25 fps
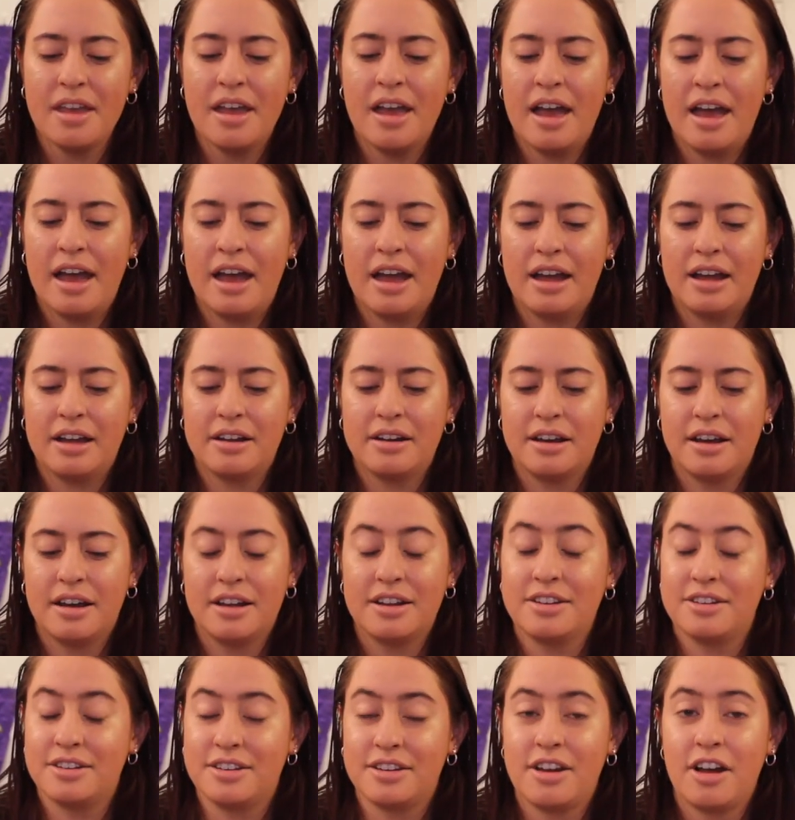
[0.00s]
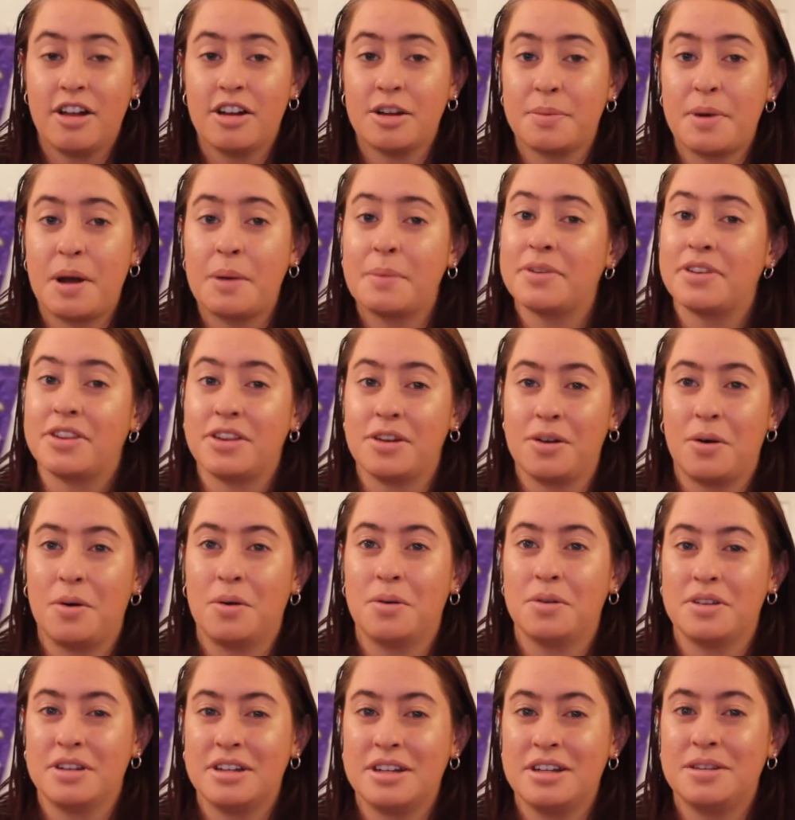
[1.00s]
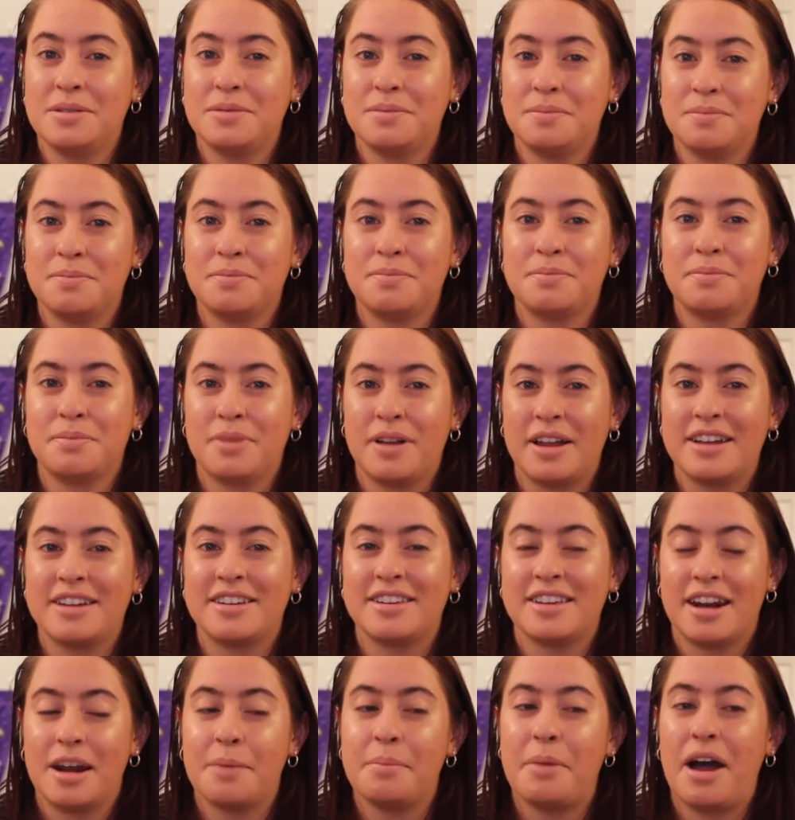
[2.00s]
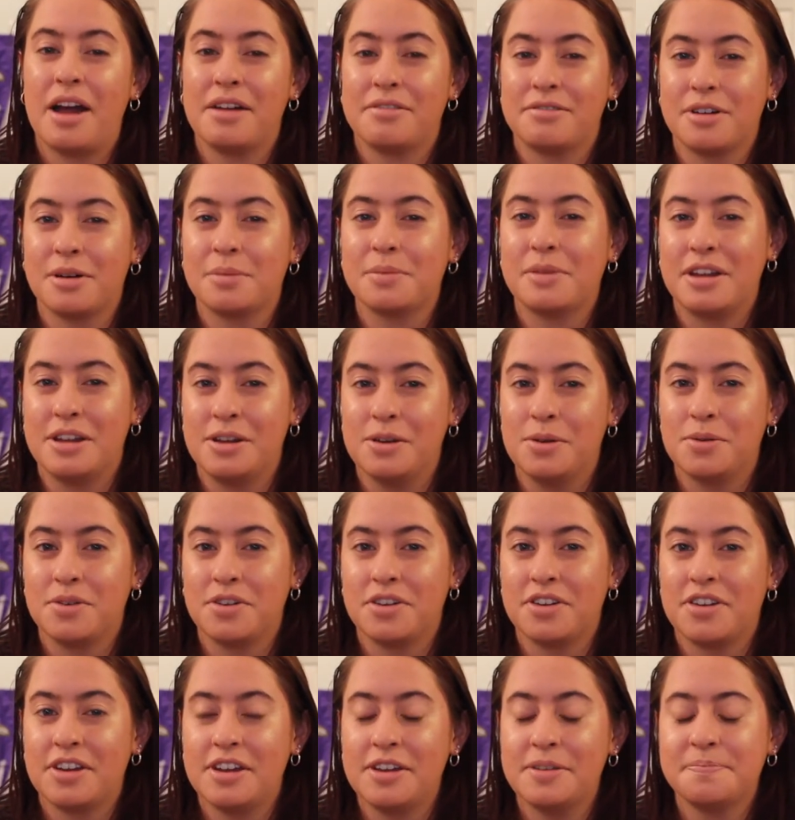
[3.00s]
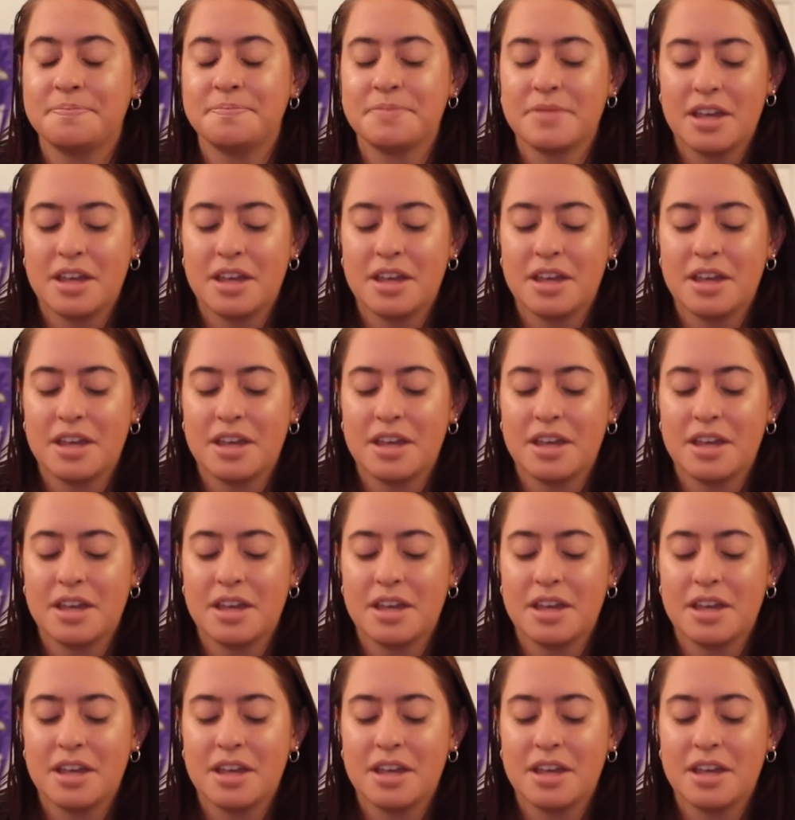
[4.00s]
And ColourPop is the only place that I buy from that uses it.